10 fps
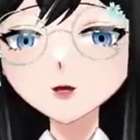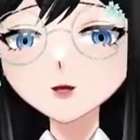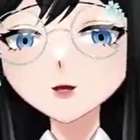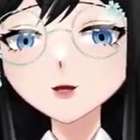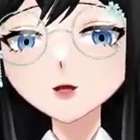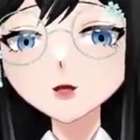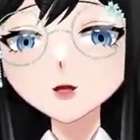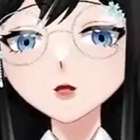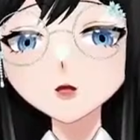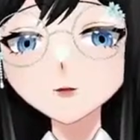In the
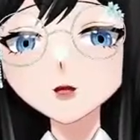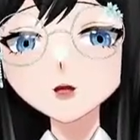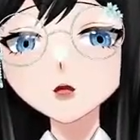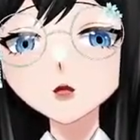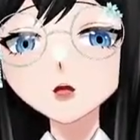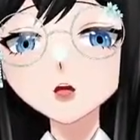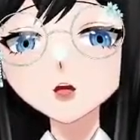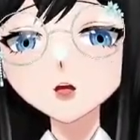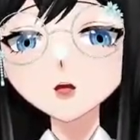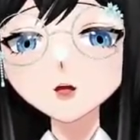human
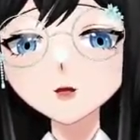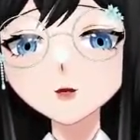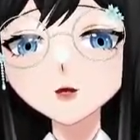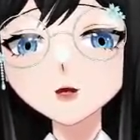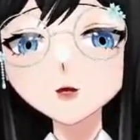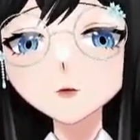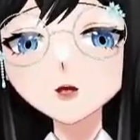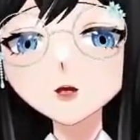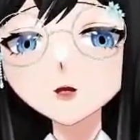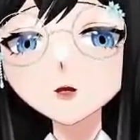gene or human
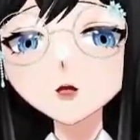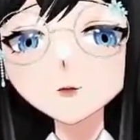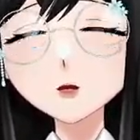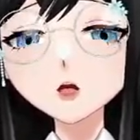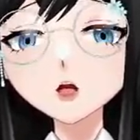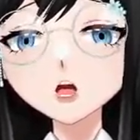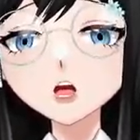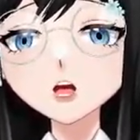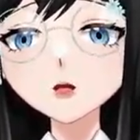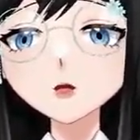interferon
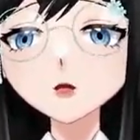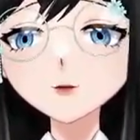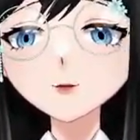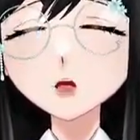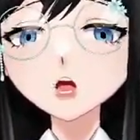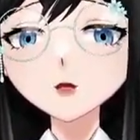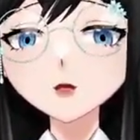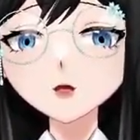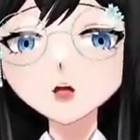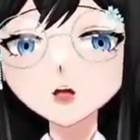
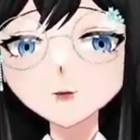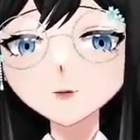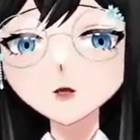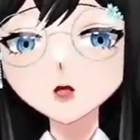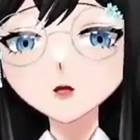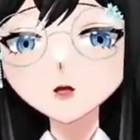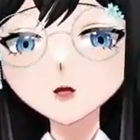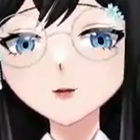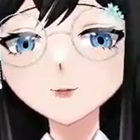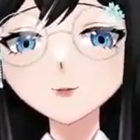gene promoter,
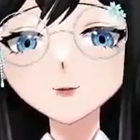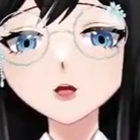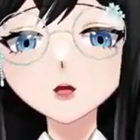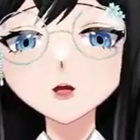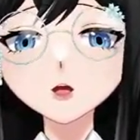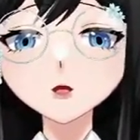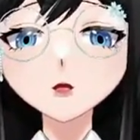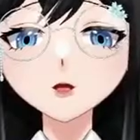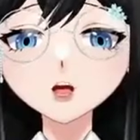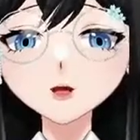a gene
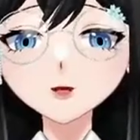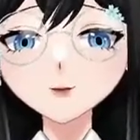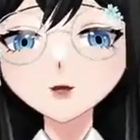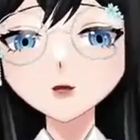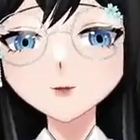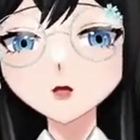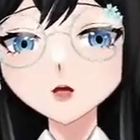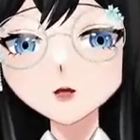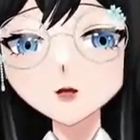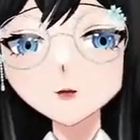activator
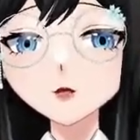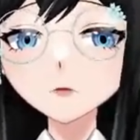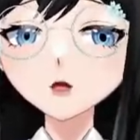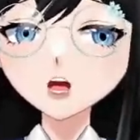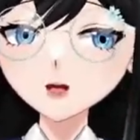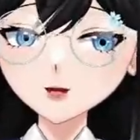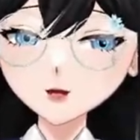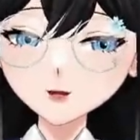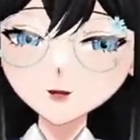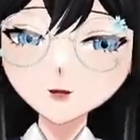protein would bind
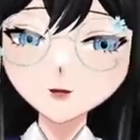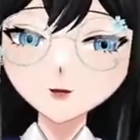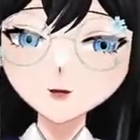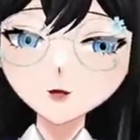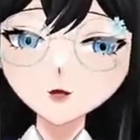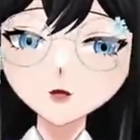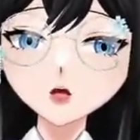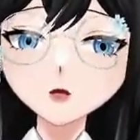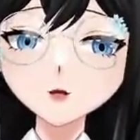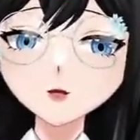to the promoter
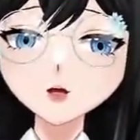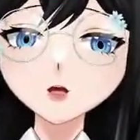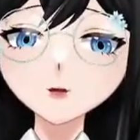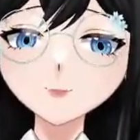region,